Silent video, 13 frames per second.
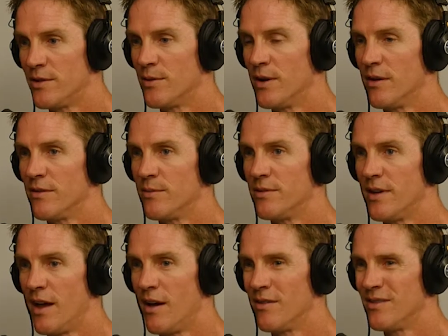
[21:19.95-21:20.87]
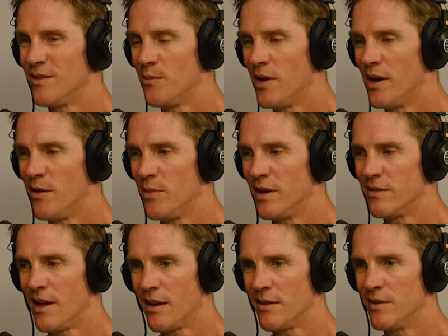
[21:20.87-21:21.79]
trails themselves. And they might not be
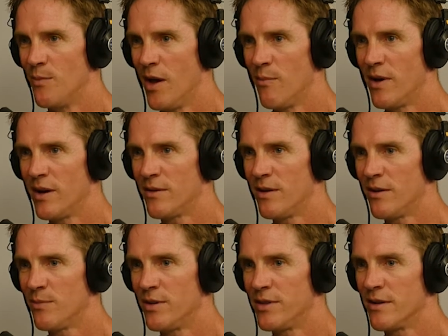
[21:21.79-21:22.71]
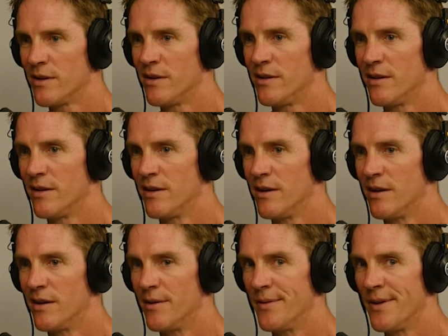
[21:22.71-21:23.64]
exactly mountain bike trails, but they're kind
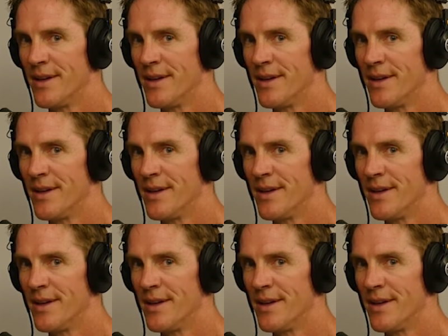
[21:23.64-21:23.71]
of